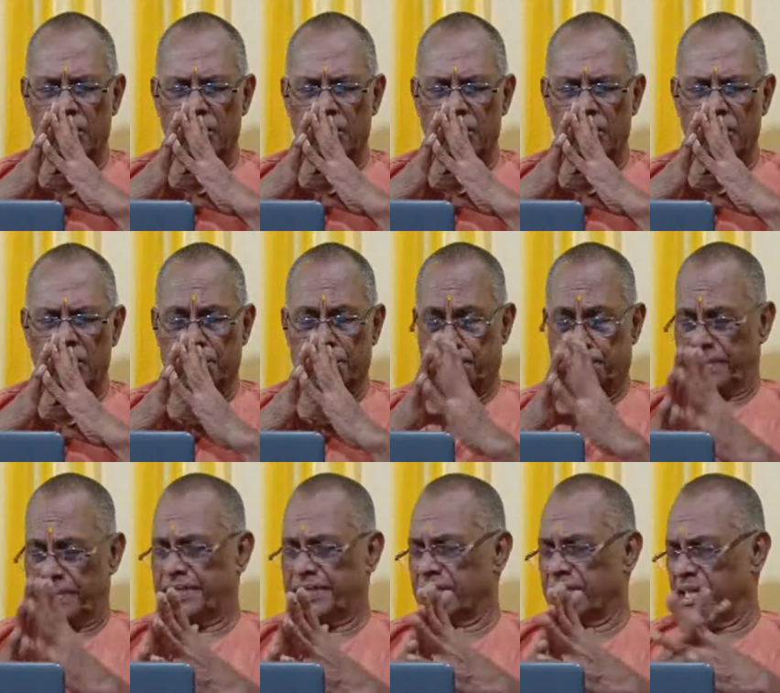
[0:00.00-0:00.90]

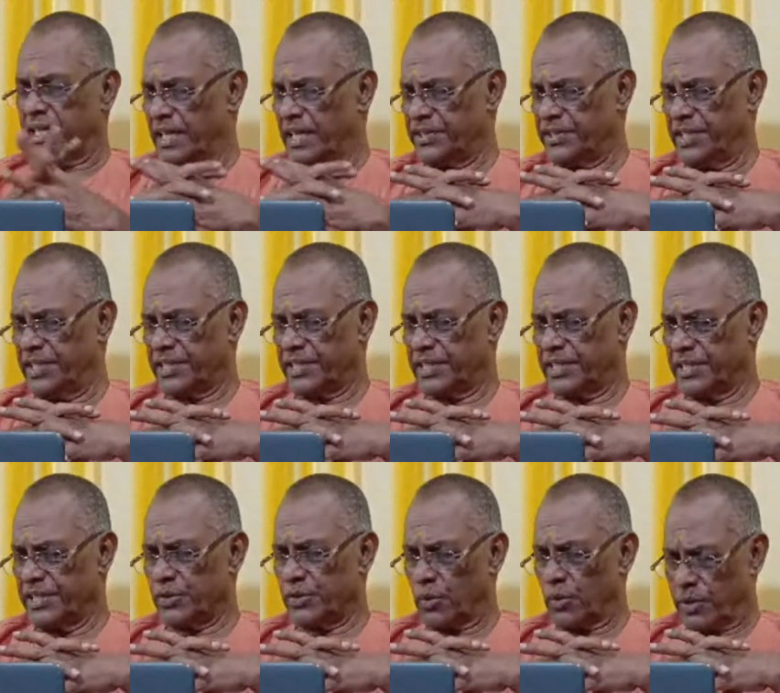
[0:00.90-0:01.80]
expressing renunciation
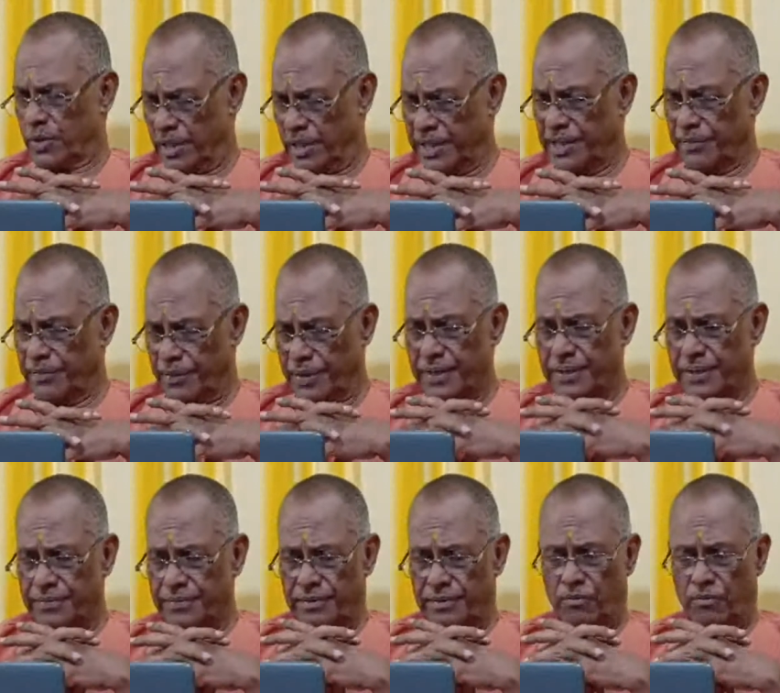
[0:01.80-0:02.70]
is totally
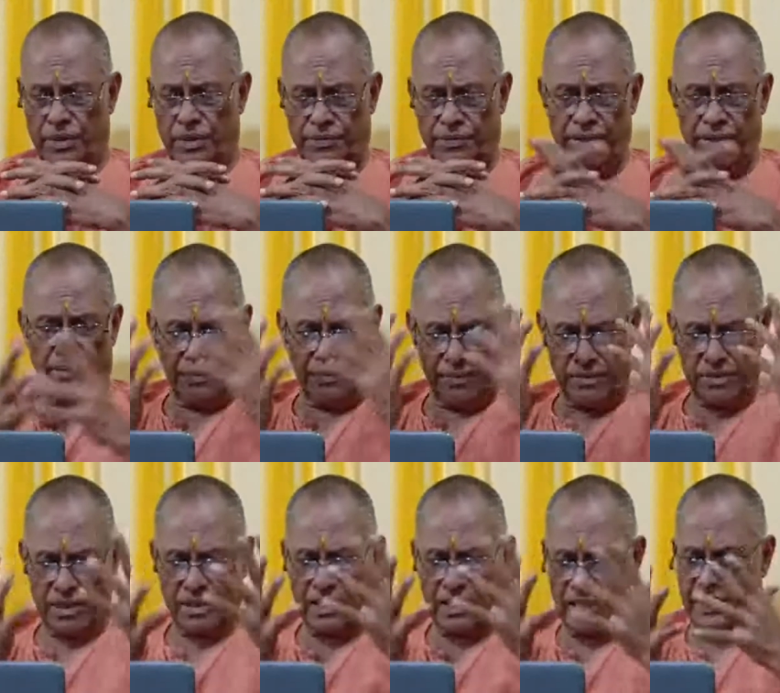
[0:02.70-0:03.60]
different from what we have
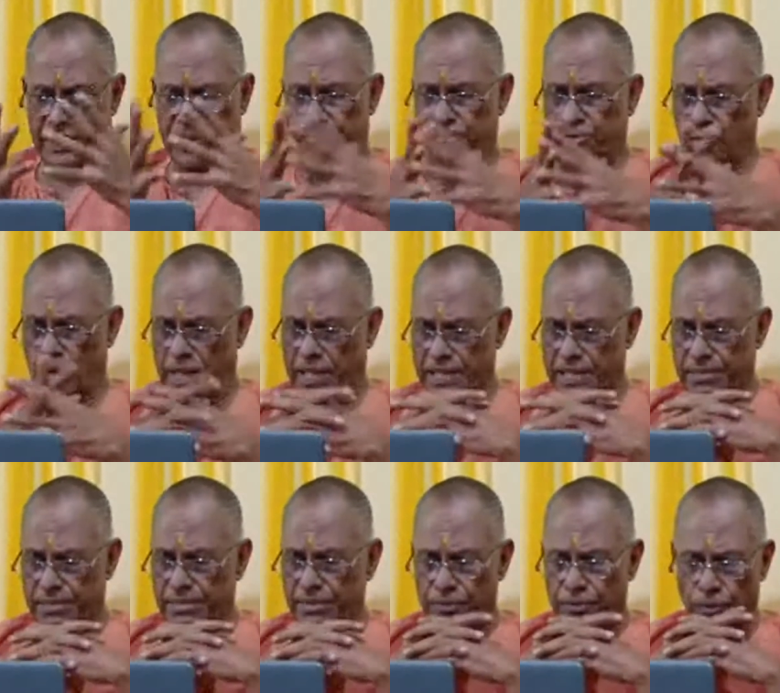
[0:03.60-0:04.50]

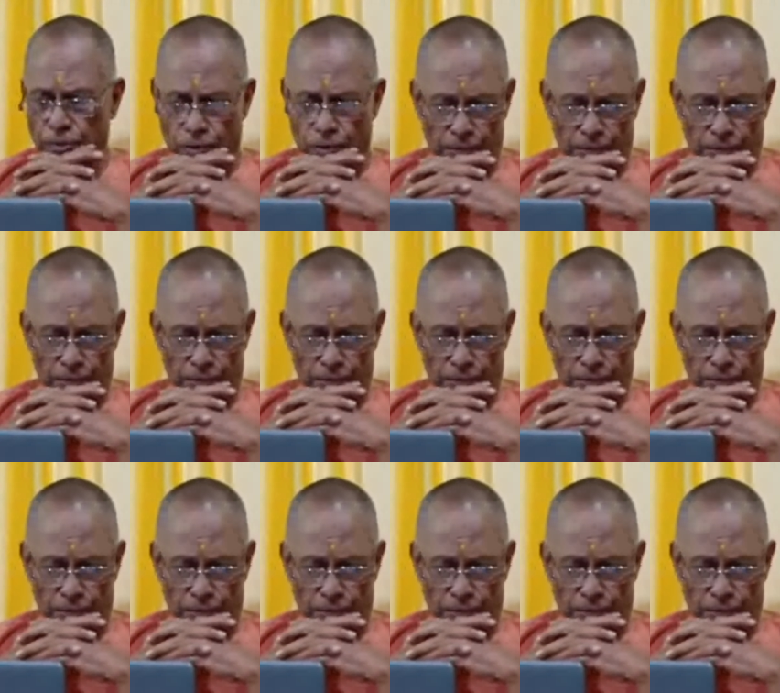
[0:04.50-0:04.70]
conceptualized before.